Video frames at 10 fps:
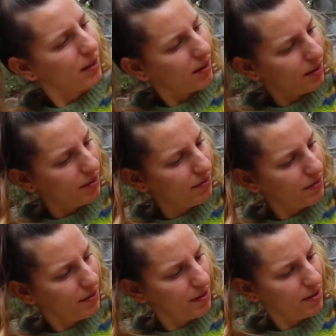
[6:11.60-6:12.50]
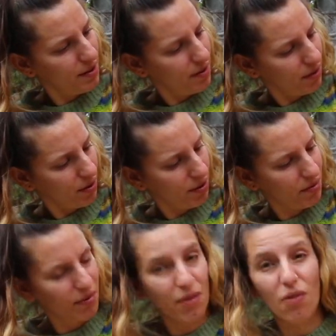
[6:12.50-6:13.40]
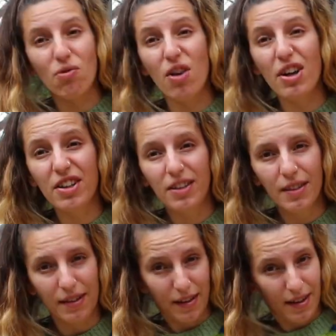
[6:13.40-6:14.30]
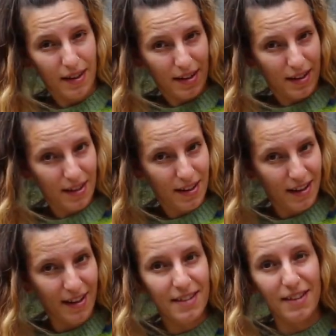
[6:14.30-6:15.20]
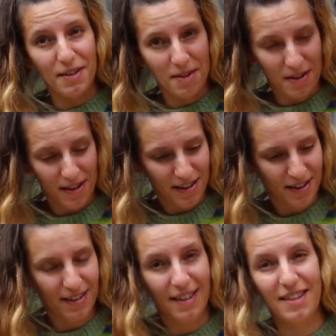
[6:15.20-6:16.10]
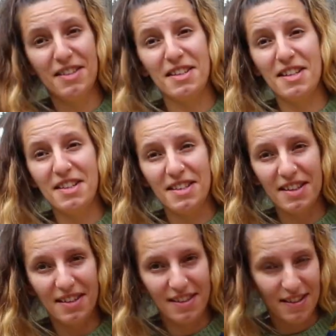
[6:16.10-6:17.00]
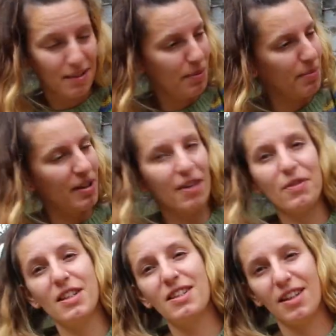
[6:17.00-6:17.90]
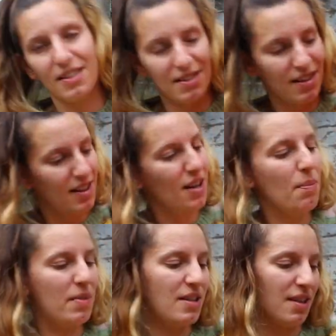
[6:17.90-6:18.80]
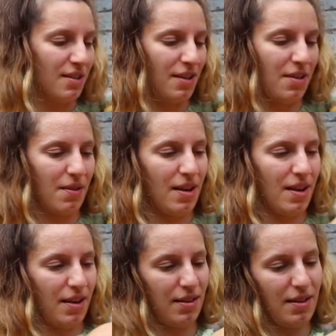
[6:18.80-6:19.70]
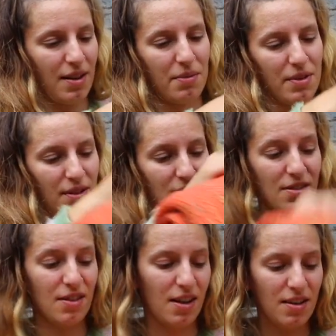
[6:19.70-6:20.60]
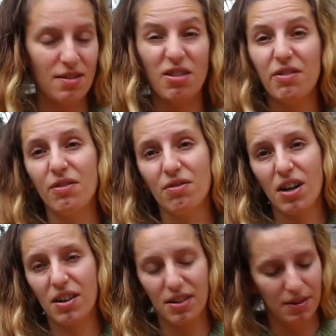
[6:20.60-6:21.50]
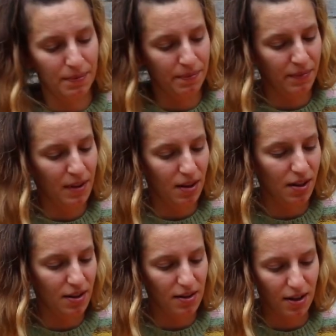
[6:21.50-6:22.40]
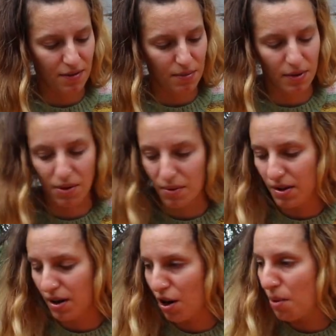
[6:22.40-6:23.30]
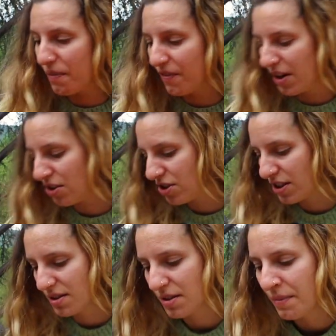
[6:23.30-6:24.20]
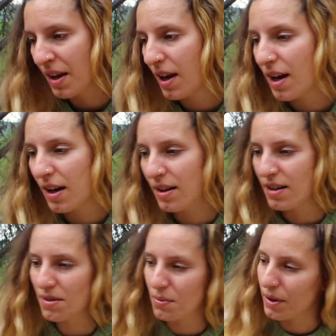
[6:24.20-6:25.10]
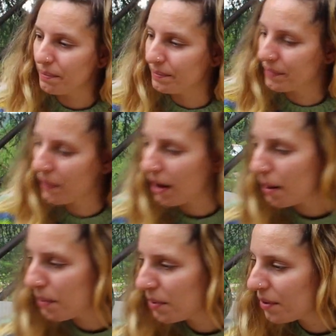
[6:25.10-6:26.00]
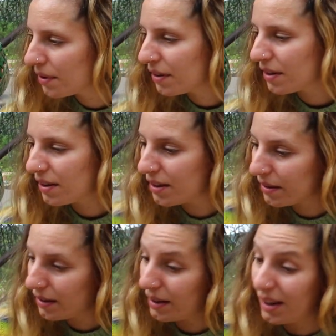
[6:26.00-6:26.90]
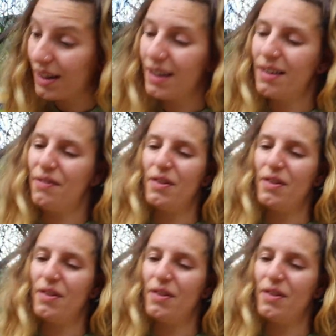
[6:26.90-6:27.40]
kind of rug. Yes, the dog is sneezing because it's probably covered in dust. But yes, so uh, that was just a nice soft rug. Nice to have some new home furnishings. And then this one I bought again a